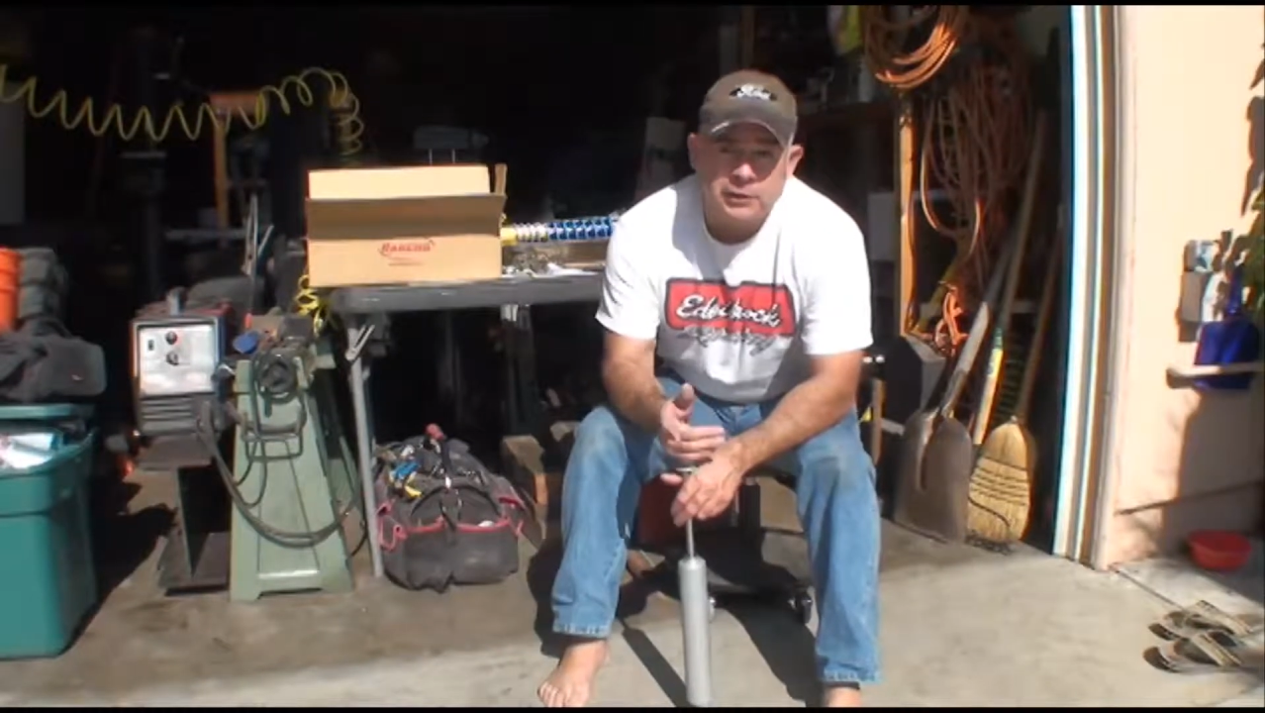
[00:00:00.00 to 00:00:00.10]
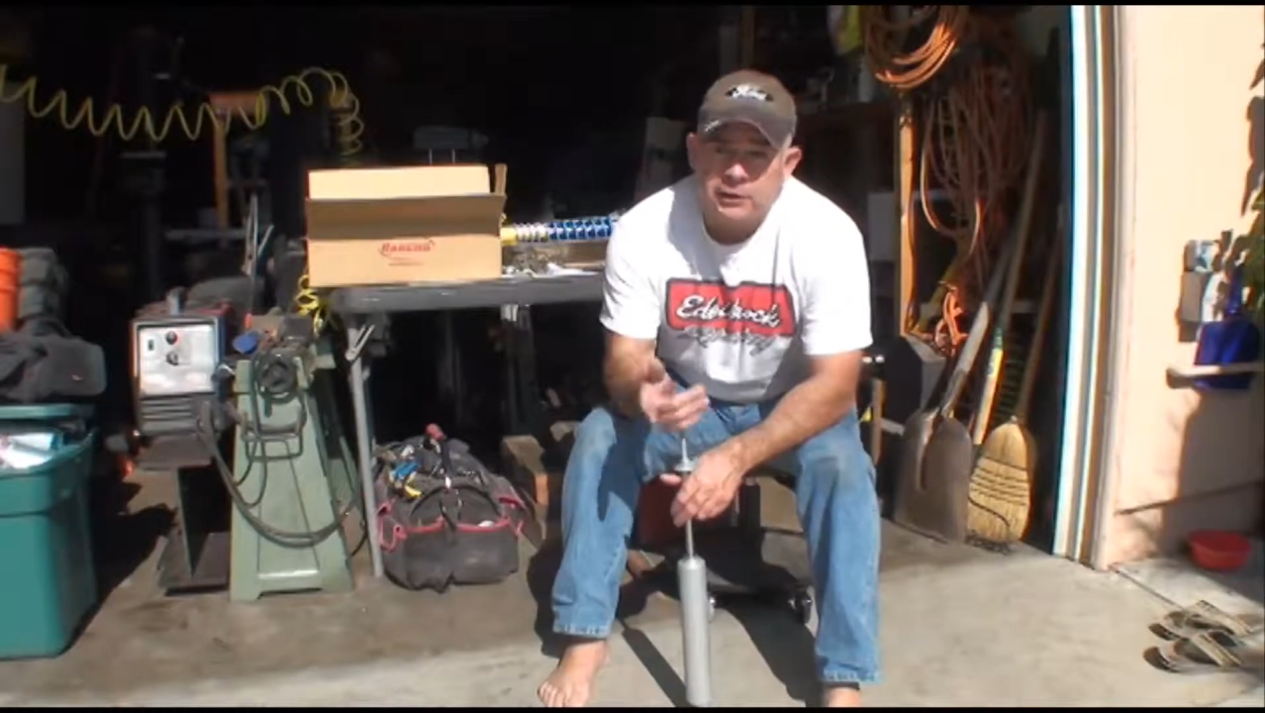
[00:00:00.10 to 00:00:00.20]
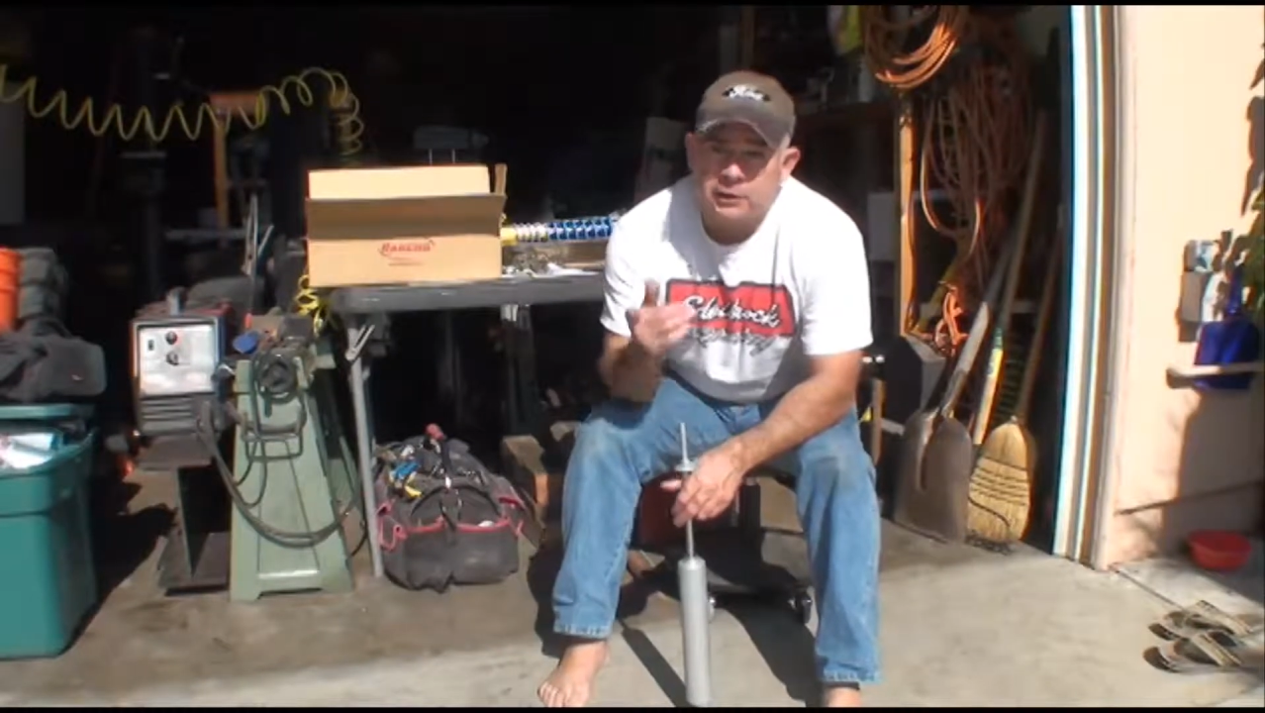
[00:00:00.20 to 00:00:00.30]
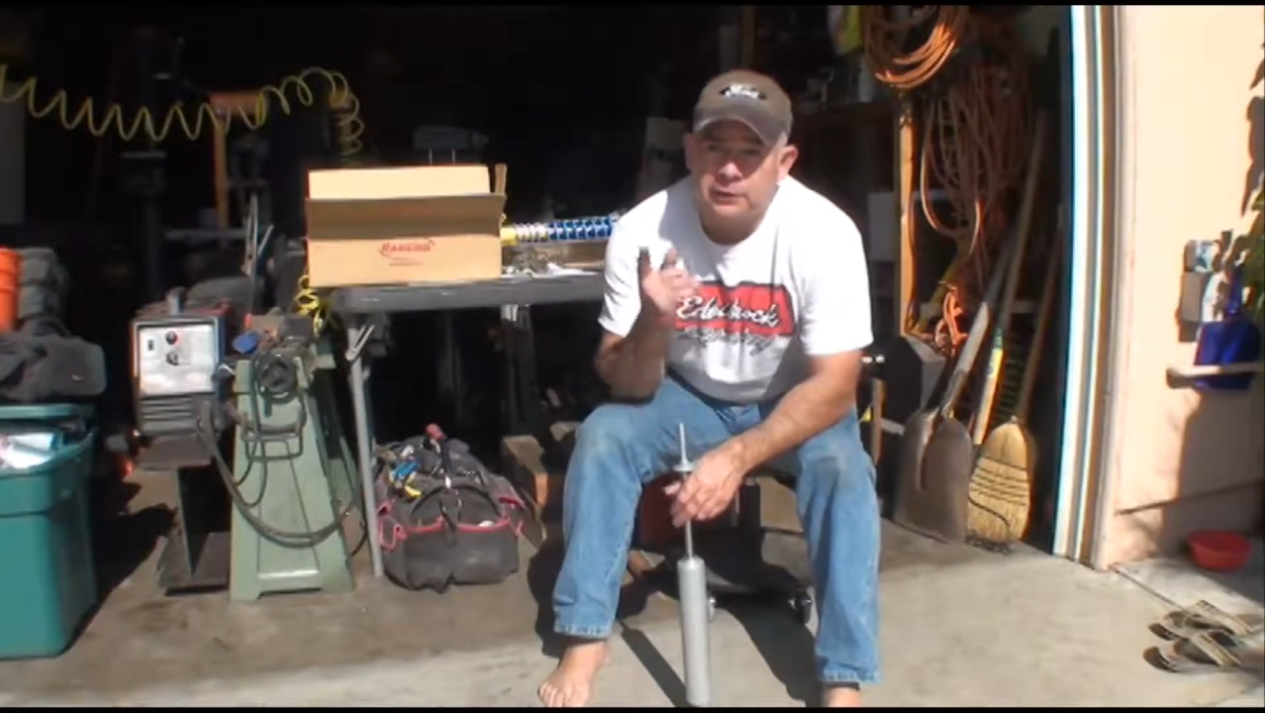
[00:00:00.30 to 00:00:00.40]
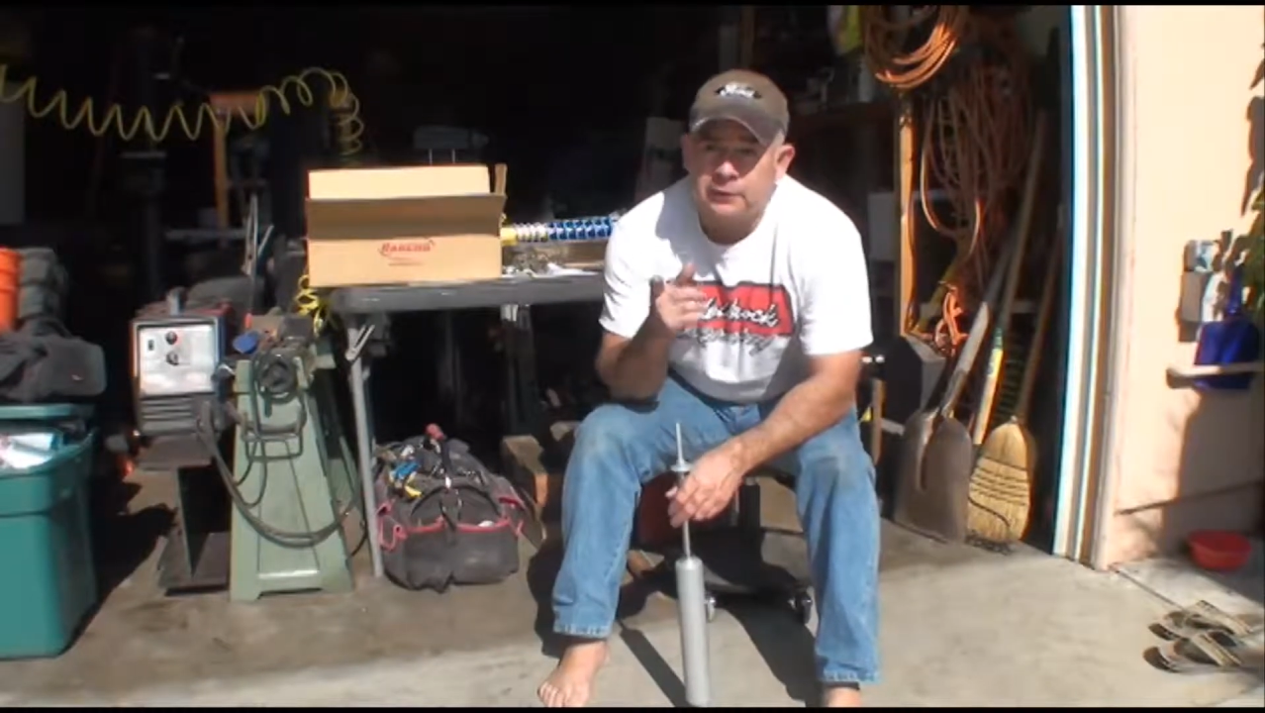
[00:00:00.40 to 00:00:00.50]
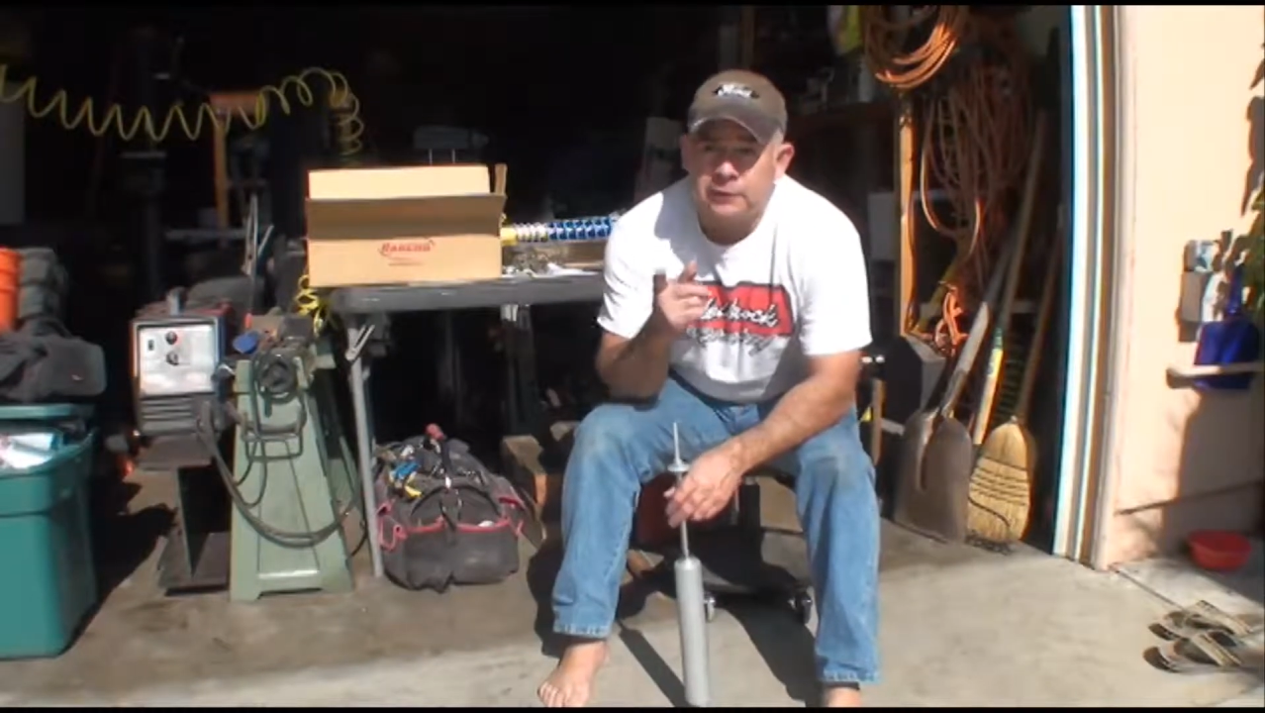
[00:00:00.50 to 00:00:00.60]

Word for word: kit